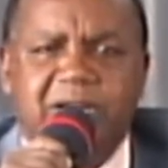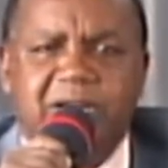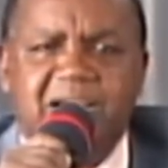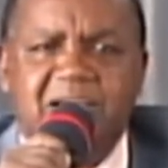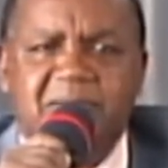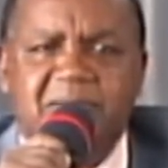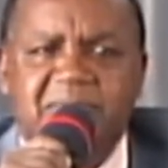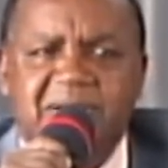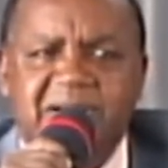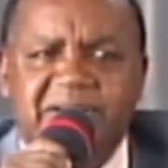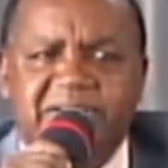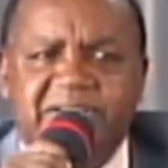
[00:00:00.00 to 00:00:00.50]
The
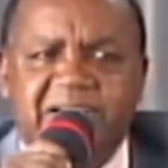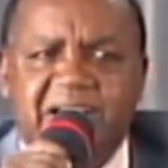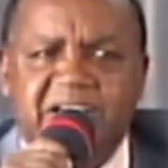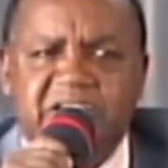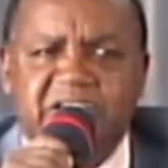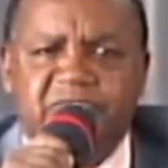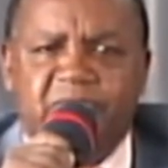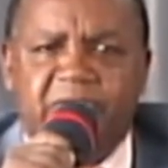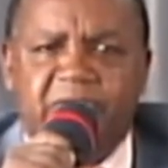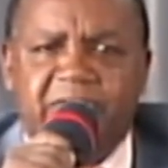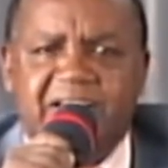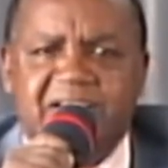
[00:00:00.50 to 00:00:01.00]

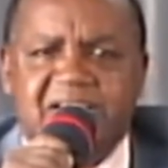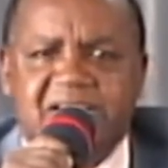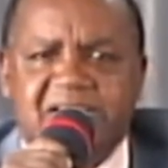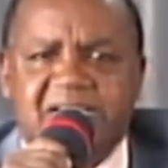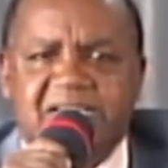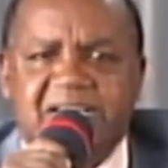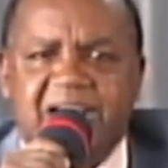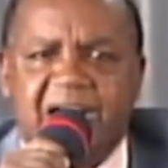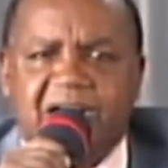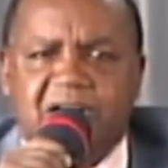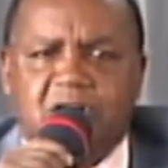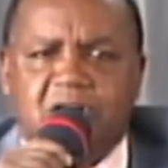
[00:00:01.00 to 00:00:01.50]
preacher for the
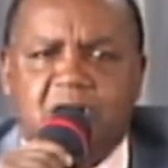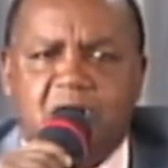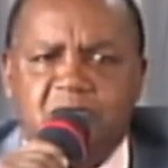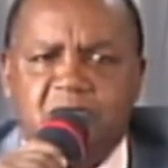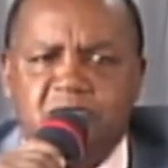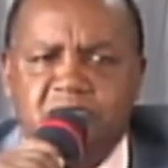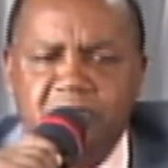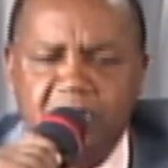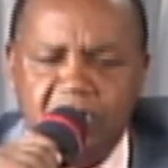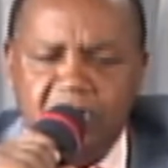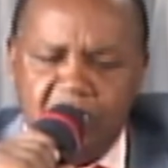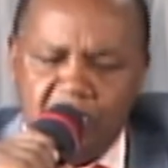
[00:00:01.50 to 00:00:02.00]
sake of
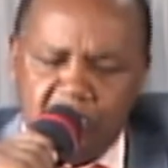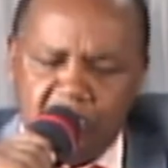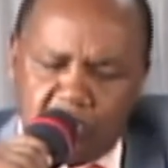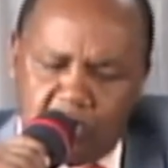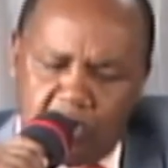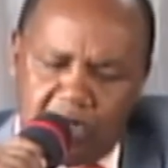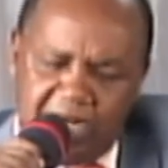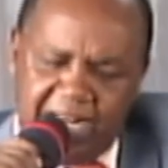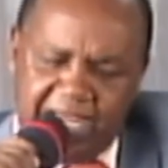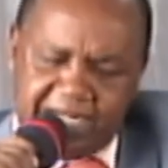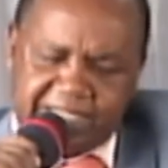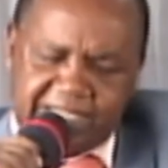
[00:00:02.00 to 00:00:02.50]
how you
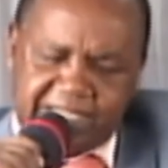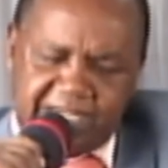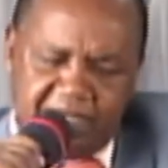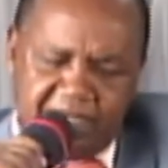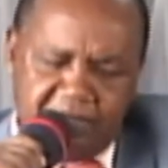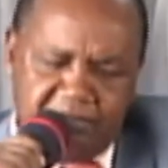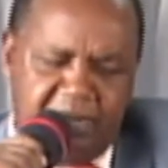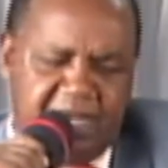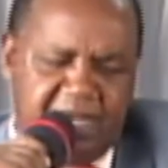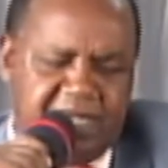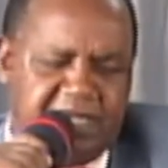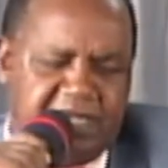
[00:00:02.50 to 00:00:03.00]
collect
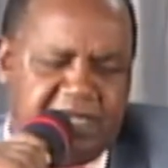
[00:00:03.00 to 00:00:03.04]
and bring.